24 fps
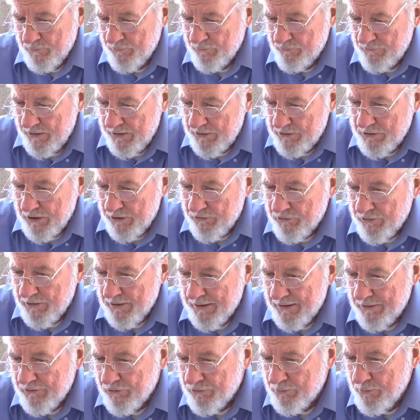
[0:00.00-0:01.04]
read just
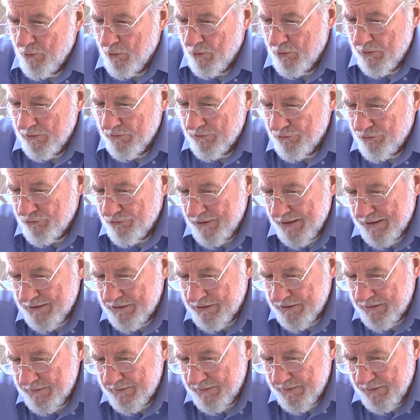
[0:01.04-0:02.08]
a small
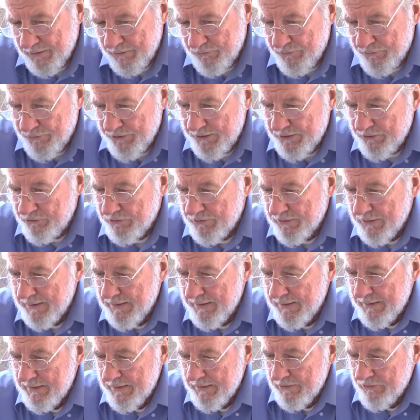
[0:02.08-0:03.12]
section of this
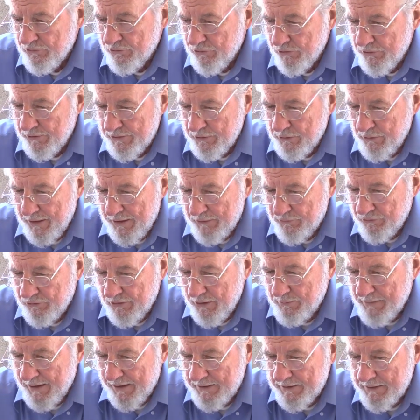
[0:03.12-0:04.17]
so that you have
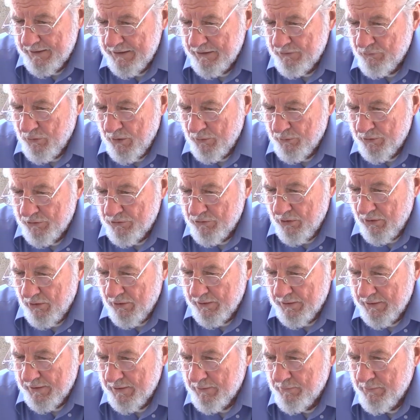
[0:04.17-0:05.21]
some idea of what we're
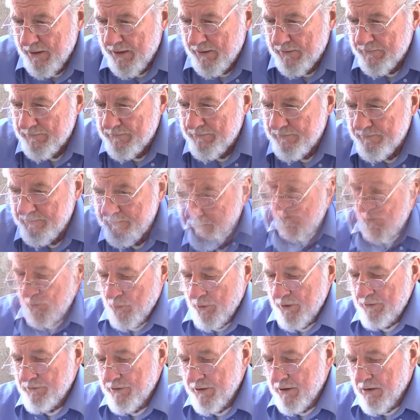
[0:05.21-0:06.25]
talking about.
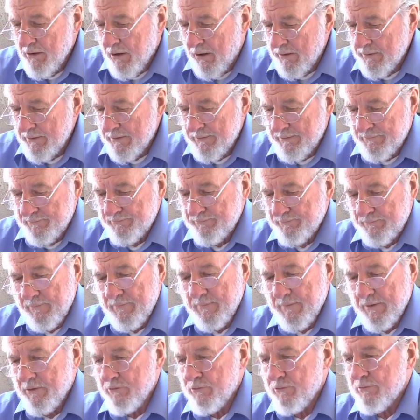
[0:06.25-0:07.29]
We regard it,
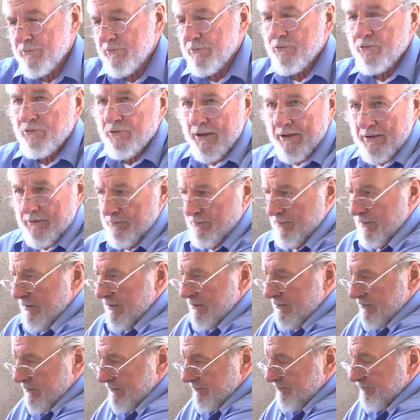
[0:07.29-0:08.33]
second
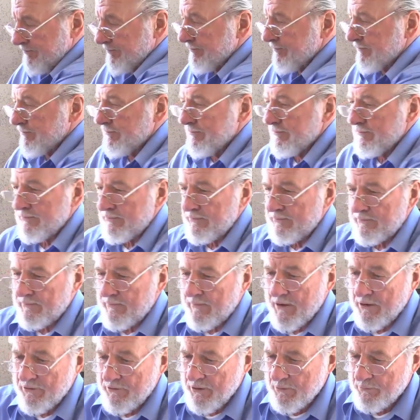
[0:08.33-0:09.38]
page,
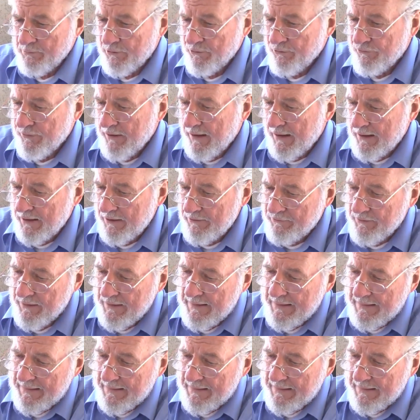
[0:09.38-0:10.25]
number five,